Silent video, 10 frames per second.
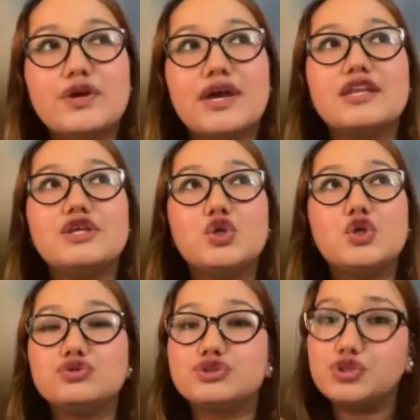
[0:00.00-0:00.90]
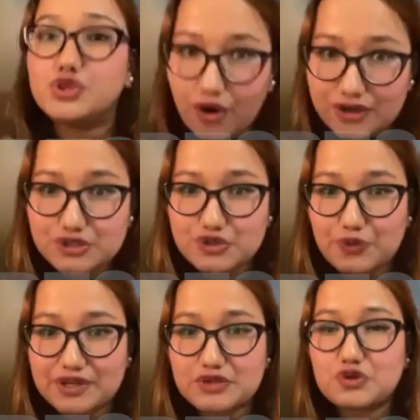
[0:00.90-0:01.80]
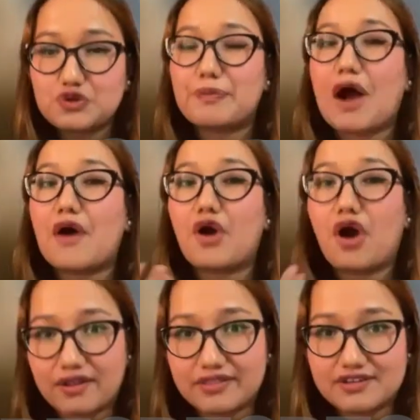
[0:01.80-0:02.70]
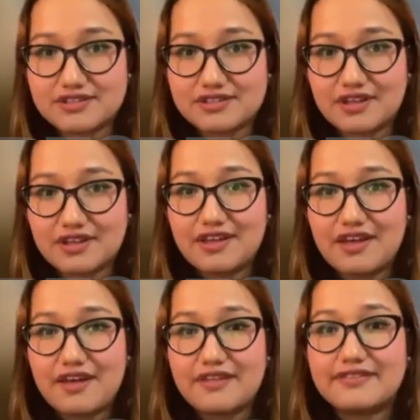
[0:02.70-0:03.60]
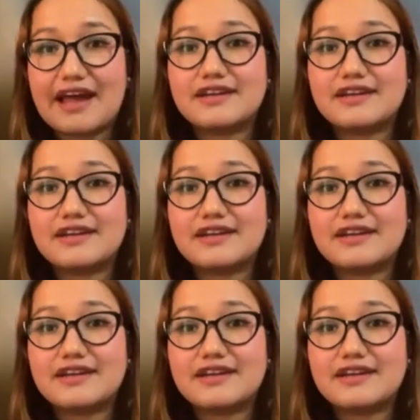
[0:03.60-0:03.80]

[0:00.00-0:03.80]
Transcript: can use your story to empower others that